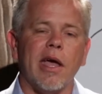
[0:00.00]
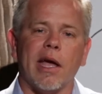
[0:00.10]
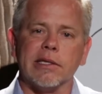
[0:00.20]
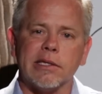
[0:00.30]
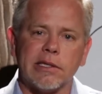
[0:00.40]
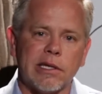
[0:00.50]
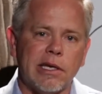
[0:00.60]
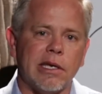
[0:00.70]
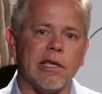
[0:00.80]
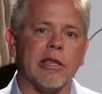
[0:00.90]
and
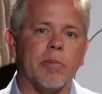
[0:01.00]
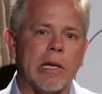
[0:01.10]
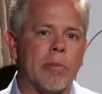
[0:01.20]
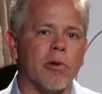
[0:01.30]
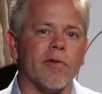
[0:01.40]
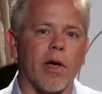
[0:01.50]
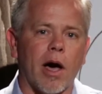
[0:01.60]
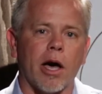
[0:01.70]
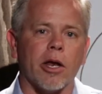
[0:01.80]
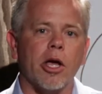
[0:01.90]
seeing the people of
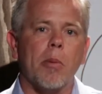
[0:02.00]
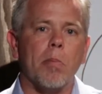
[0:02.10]
God